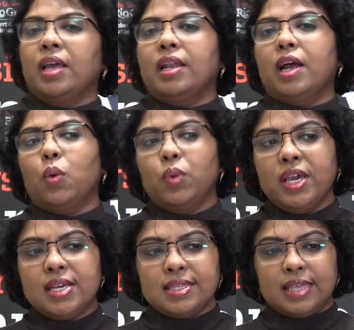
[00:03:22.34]
Now
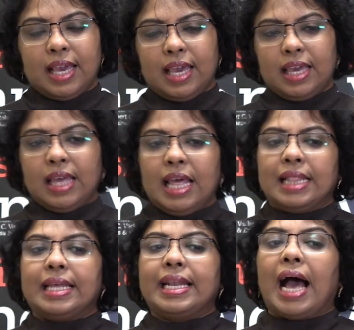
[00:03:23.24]
we are saying
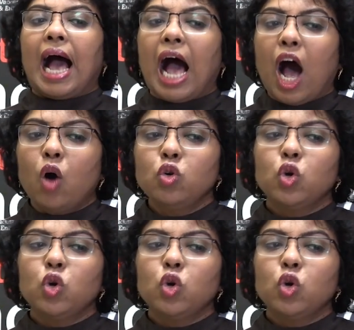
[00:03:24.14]
that how